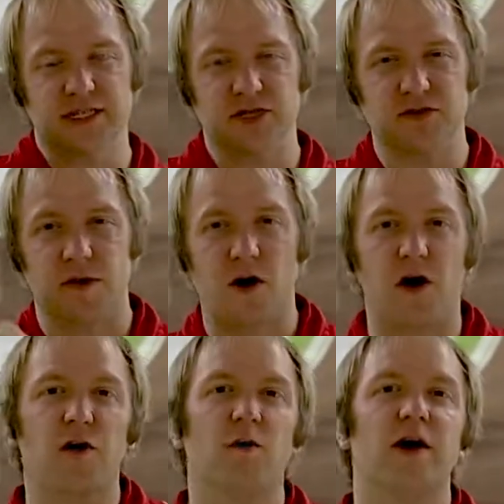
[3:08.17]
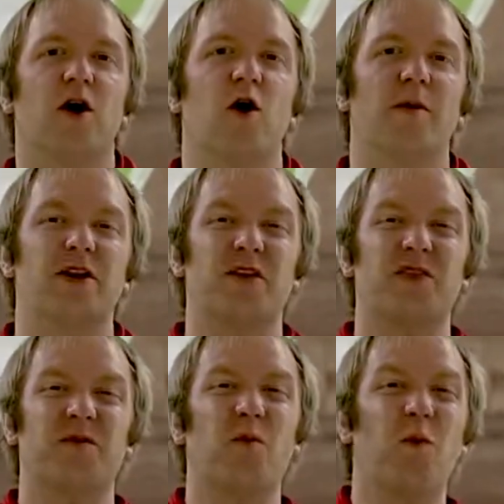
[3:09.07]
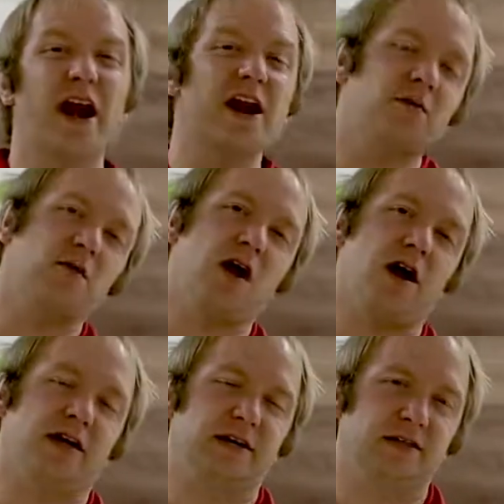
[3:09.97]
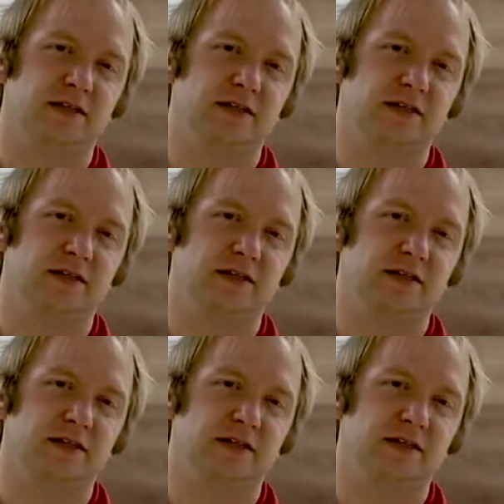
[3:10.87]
and you come all the way home, and you're the winning run.